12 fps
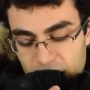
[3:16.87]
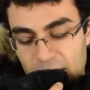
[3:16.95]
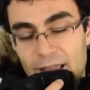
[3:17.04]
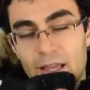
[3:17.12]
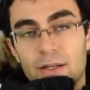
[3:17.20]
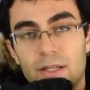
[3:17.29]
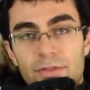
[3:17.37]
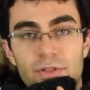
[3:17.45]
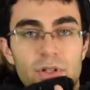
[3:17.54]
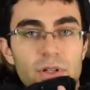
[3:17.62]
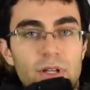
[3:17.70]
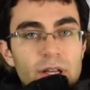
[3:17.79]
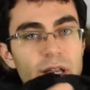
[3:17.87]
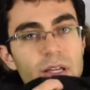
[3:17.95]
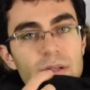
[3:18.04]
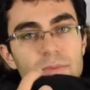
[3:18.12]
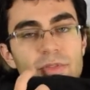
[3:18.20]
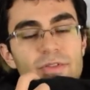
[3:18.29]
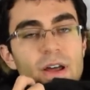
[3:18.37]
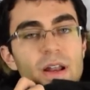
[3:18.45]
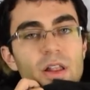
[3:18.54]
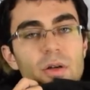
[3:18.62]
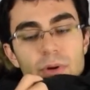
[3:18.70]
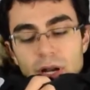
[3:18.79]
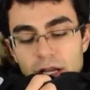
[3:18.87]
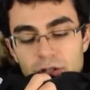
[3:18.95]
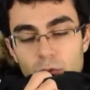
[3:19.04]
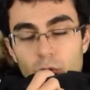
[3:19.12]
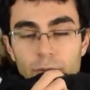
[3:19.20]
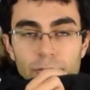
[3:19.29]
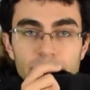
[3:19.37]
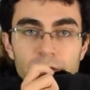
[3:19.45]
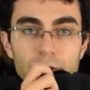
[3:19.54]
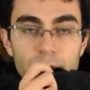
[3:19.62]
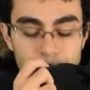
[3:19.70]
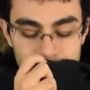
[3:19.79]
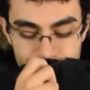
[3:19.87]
and gives you it can provide a little bit of extra warmth too